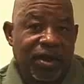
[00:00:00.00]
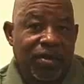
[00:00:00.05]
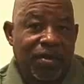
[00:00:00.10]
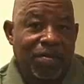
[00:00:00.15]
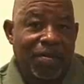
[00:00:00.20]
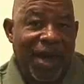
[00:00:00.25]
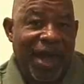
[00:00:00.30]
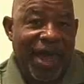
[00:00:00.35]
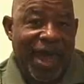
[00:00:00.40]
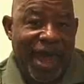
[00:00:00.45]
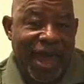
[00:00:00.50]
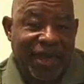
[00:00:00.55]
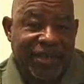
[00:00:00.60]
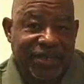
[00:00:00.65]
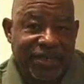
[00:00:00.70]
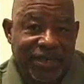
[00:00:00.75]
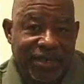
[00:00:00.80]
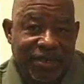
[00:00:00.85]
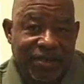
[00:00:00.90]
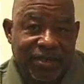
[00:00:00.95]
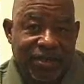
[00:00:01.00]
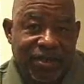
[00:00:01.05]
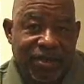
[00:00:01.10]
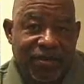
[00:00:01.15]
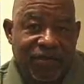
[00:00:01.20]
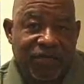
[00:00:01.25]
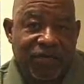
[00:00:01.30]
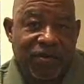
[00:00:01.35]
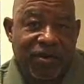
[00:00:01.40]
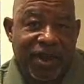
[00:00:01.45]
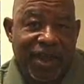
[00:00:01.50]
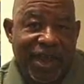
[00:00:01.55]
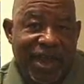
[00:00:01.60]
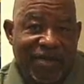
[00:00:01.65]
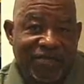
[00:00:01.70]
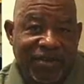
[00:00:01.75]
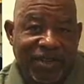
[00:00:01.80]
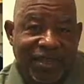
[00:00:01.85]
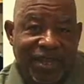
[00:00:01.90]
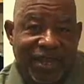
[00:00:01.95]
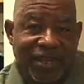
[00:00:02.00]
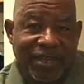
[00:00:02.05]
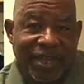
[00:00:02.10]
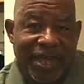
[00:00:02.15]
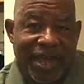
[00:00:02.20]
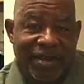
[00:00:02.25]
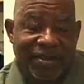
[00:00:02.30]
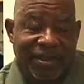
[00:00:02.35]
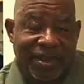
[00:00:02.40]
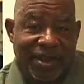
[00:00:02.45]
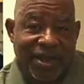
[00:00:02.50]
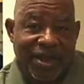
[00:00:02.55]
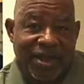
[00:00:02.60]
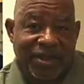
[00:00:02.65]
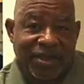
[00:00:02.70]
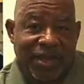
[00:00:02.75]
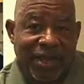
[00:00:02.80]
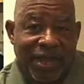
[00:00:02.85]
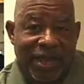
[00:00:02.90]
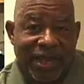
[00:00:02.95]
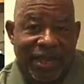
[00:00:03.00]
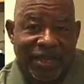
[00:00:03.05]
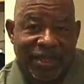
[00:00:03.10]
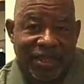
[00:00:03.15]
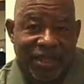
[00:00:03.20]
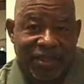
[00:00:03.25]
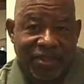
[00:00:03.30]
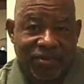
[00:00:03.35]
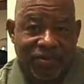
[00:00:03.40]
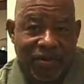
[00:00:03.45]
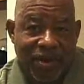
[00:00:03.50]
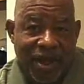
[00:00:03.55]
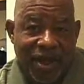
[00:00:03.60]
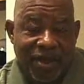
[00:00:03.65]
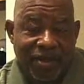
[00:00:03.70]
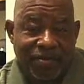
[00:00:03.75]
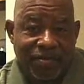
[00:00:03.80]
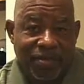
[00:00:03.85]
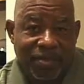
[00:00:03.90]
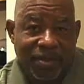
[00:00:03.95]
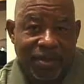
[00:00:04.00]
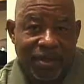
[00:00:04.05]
my actions, for everything that I've done in this crime,